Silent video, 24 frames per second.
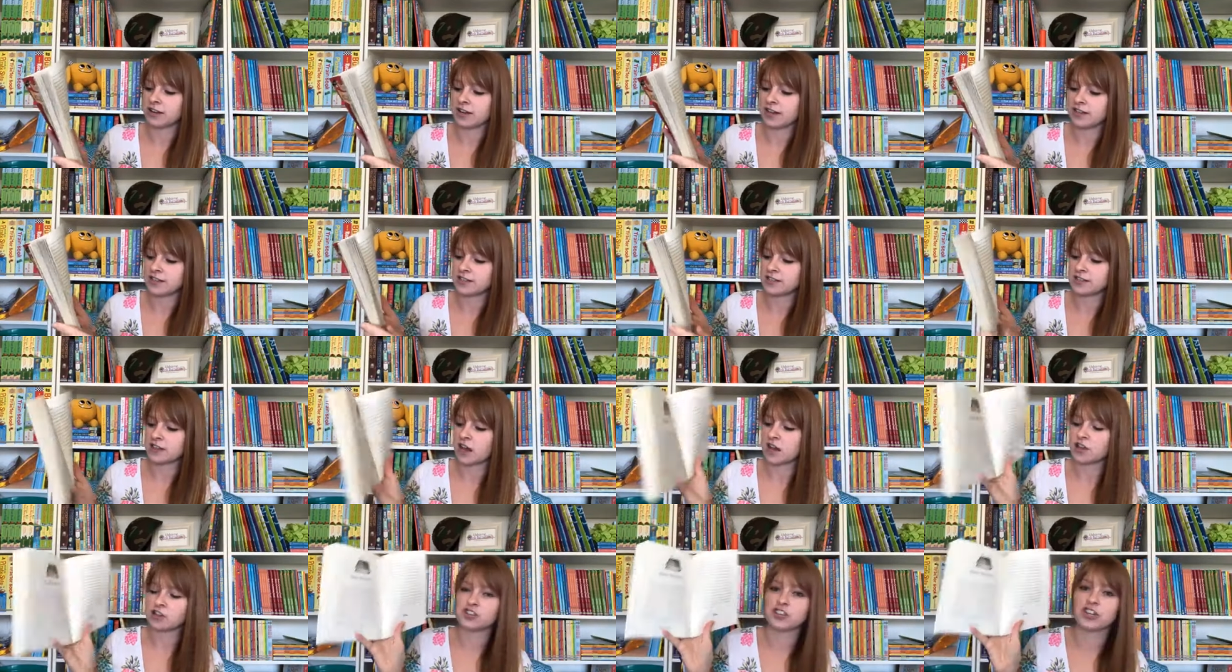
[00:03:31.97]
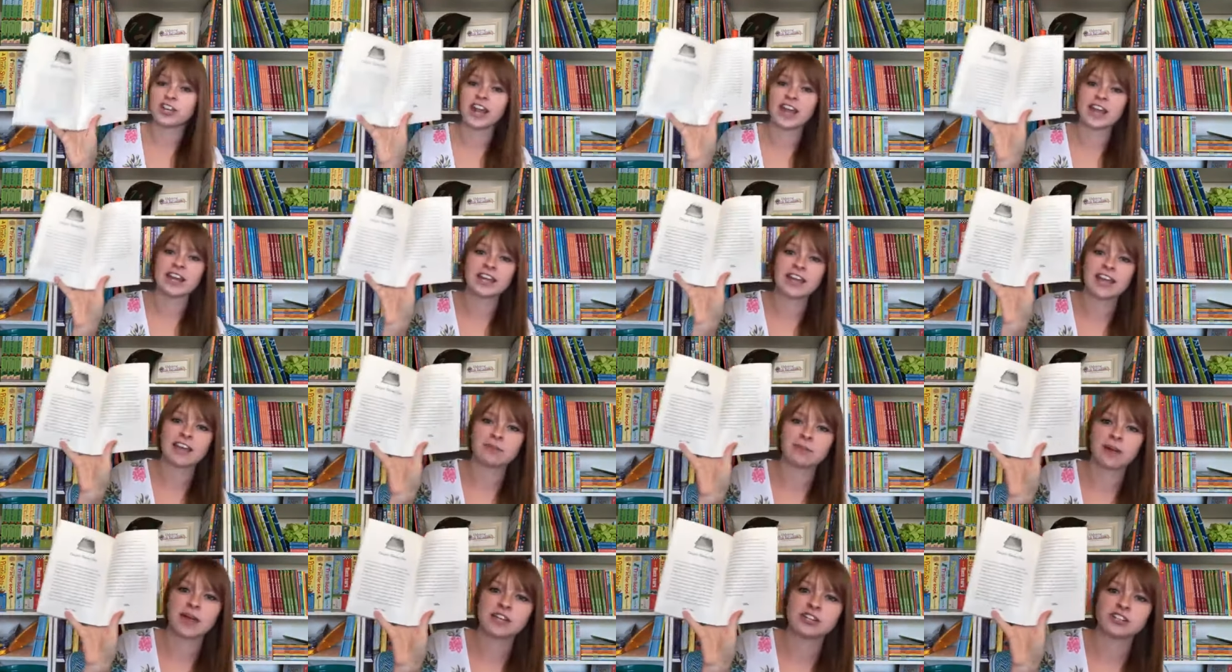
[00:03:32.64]
It's
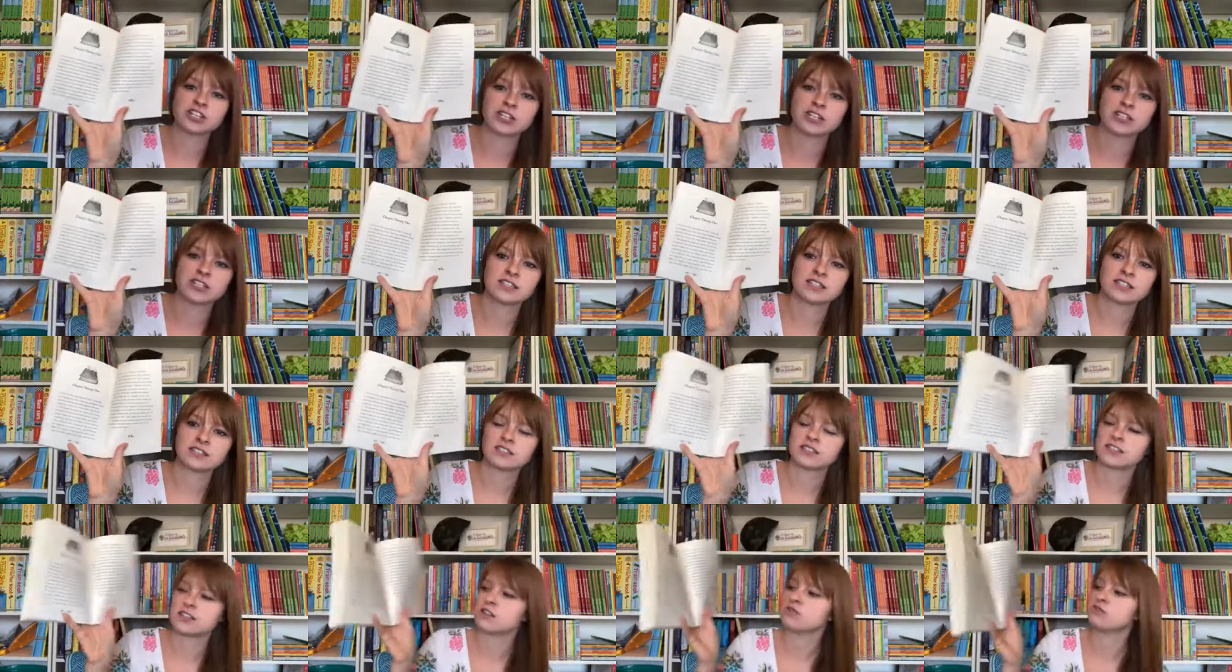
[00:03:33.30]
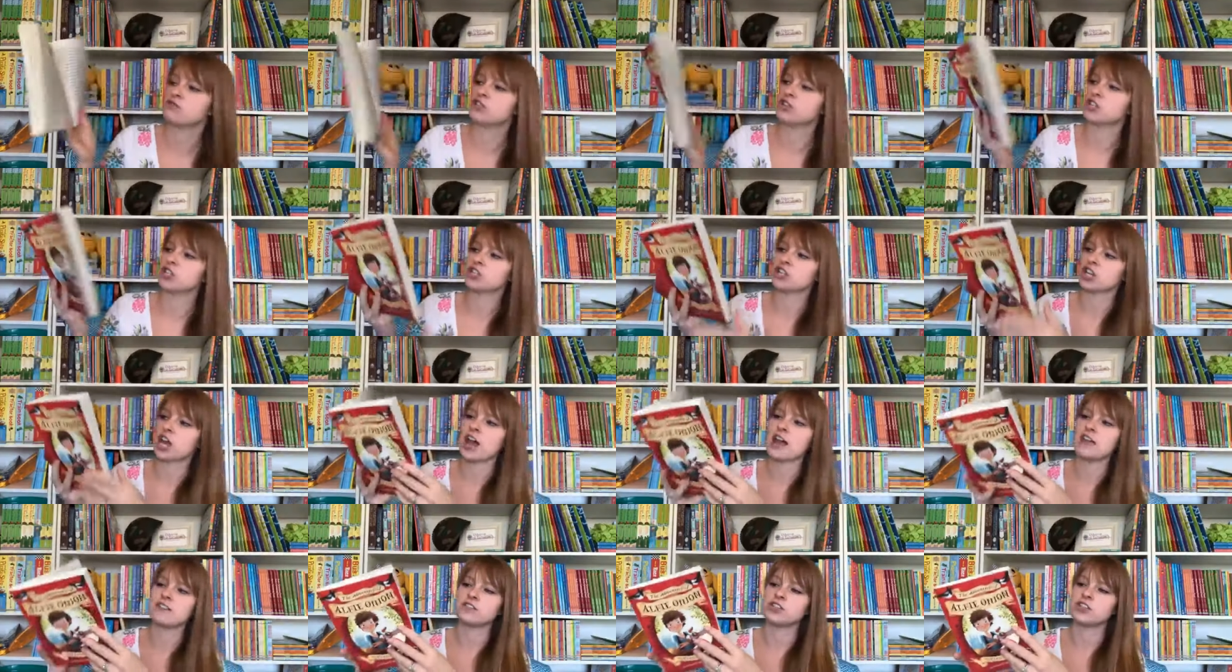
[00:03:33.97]
188 pages, so just
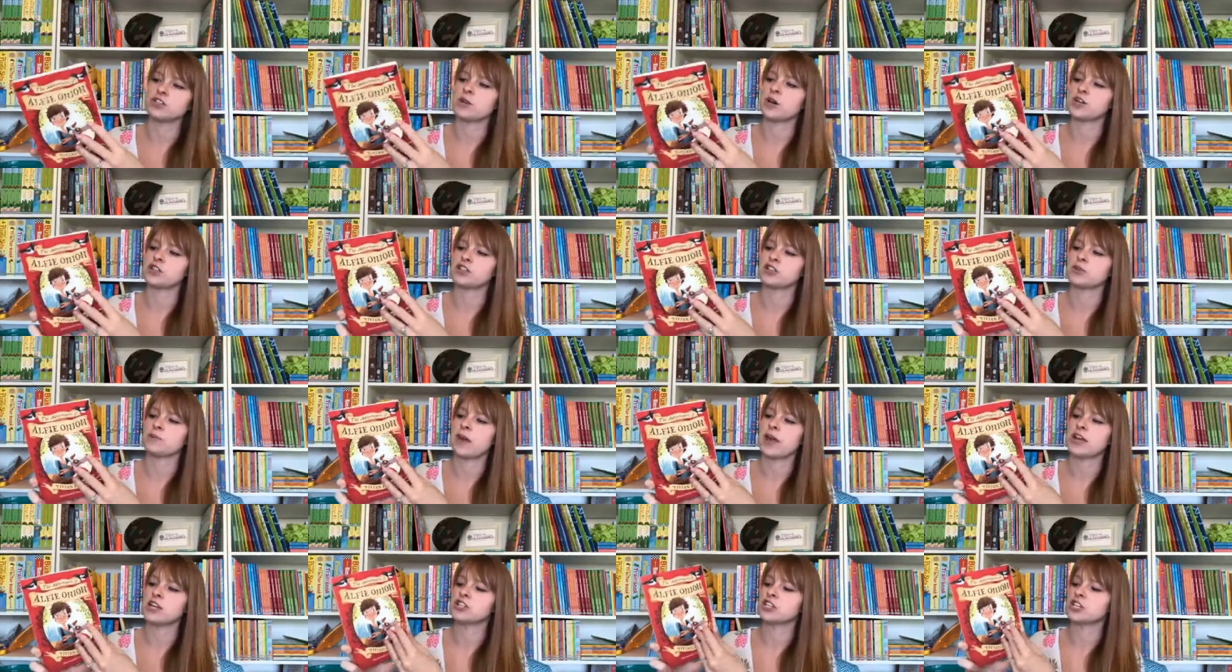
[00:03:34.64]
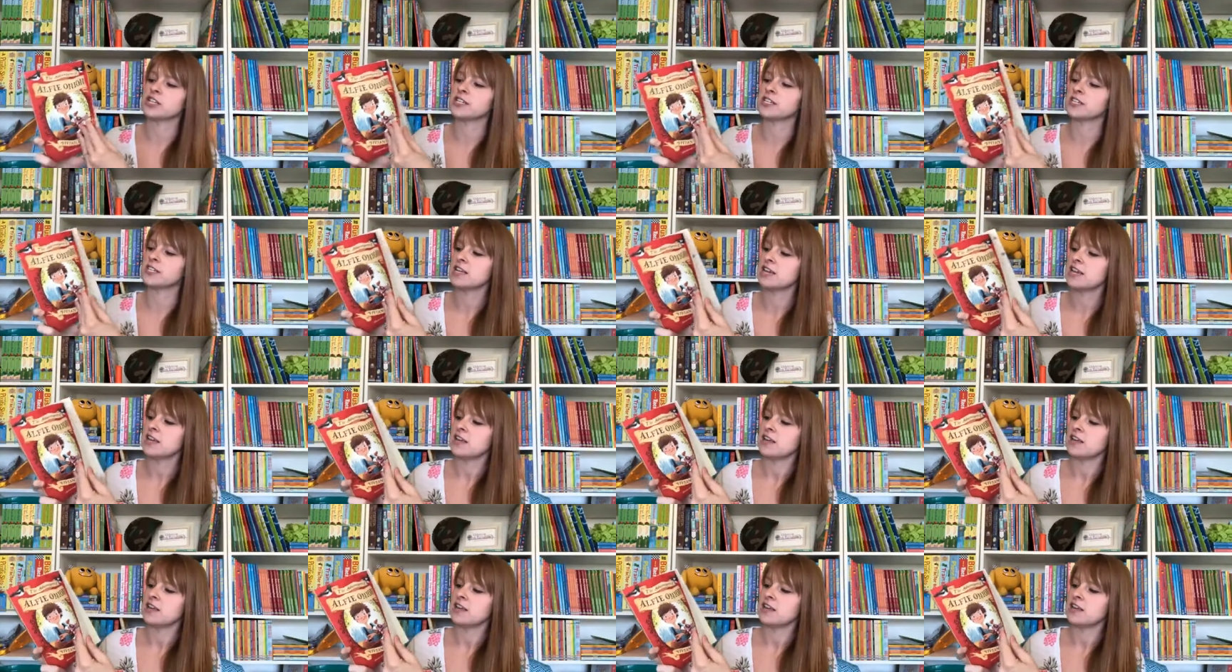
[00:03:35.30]
shy of 200 pages.